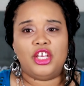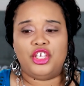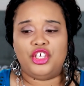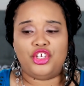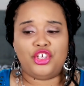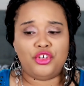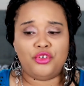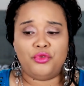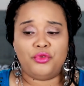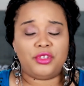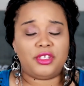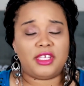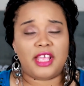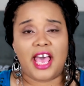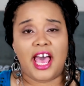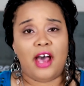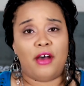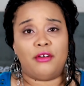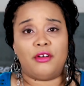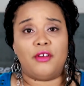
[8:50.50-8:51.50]
use
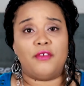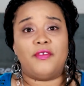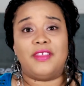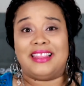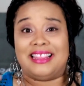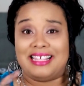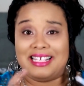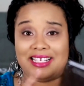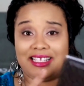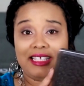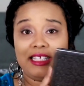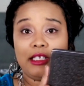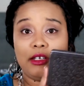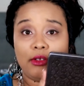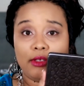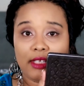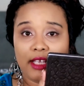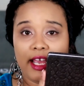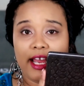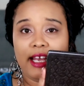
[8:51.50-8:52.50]
out of this
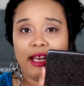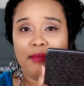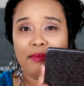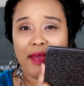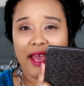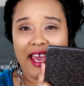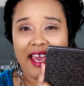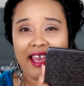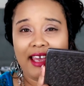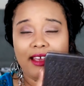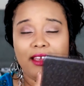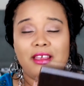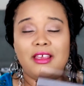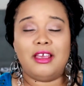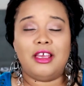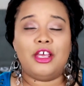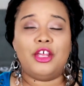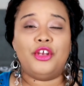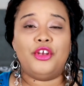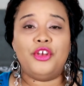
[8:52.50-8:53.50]
little tiny bag?
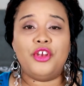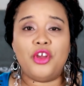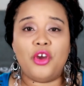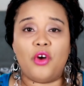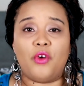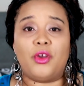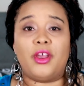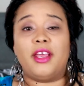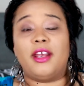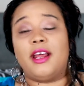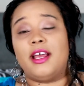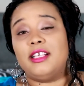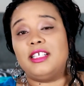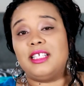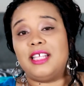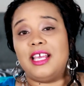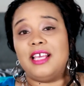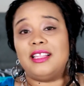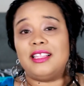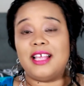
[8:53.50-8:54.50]
No. Could I
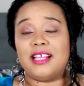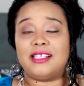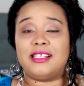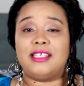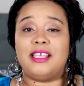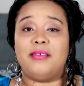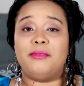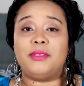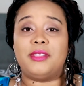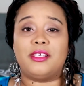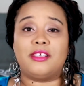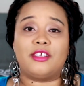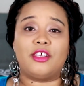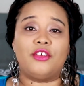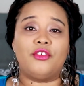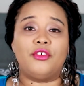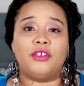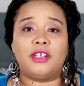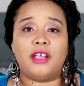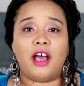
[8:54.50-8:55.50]
take that same
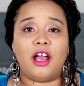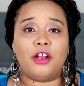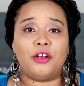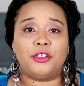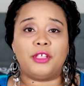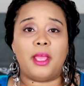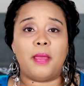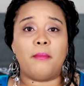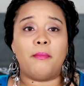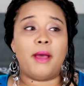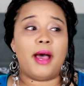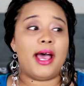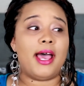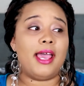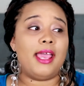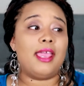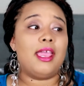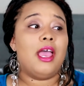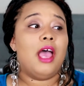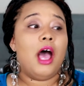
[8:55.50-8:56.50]
$600 and
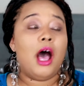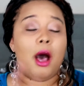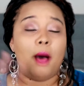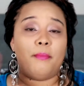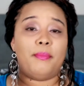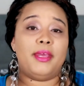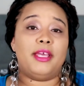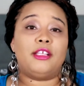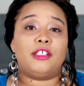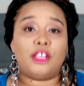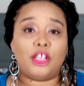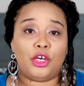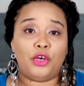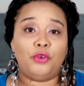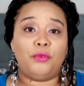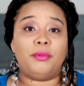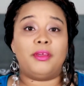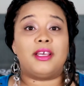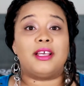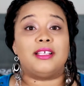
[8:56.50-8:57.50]
buy a big
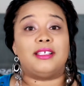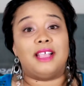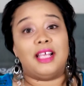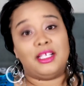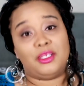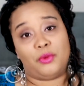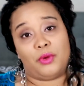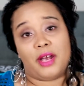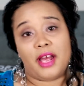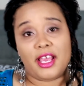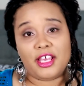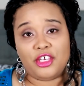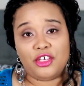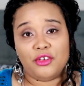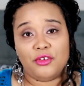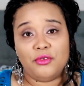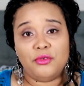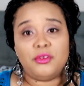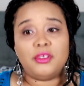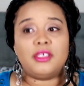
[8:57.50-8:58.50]
tote because that's what I
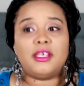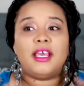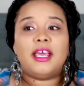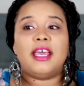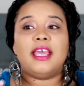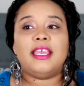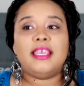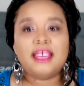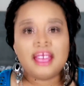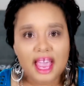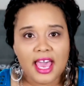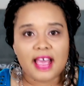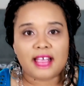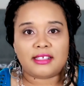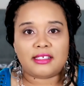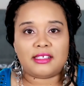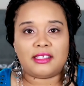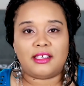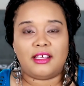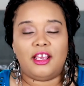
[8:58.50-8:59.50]
use?
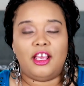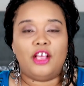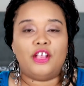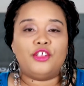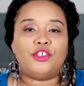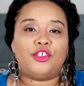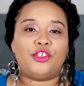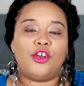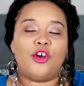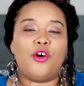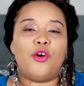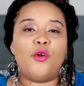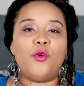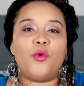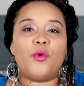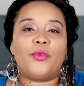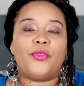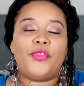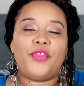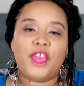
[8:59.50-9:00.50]
Yes.
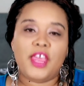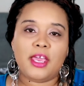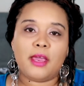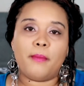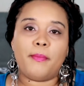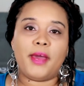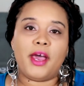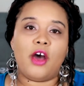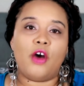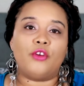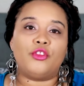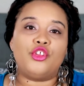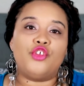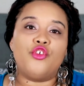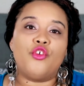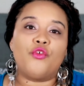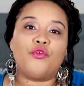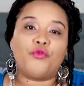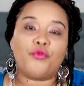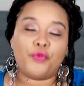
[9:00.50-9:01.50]
So think about
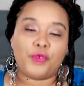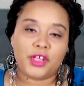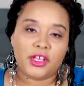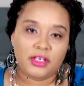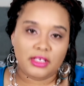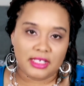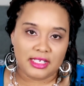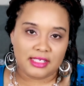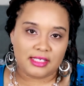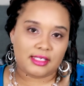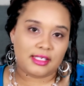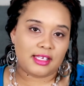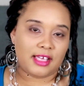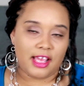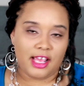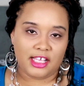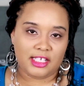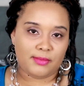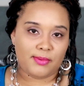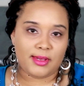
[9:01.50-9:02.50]
your realistic
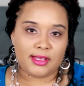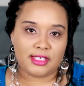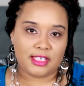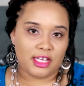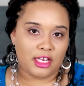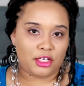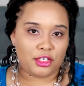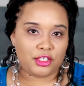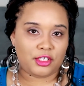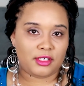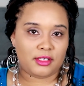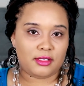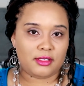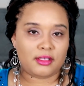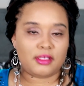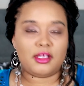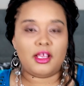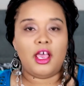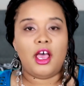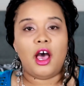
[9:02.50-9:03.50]
expectations